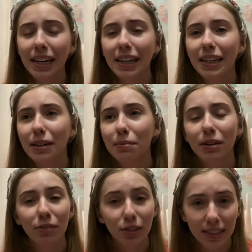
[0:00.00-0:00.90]
of
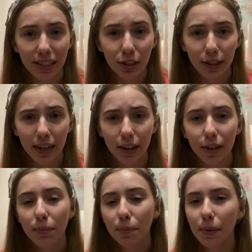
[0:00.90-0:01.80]
your senior year,
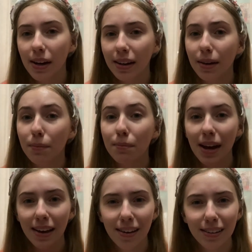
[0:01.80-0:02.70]
but my
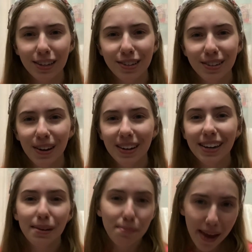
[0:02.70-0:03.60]
college started
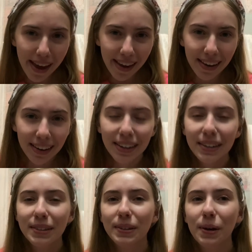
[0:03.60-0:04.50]
in May,
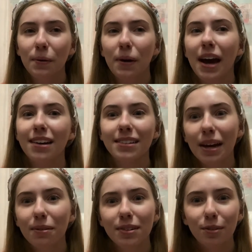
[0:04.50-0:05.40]
so as I
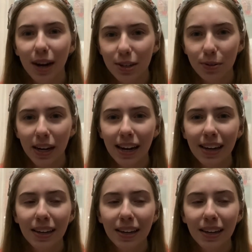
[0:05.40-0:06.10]
was graduating,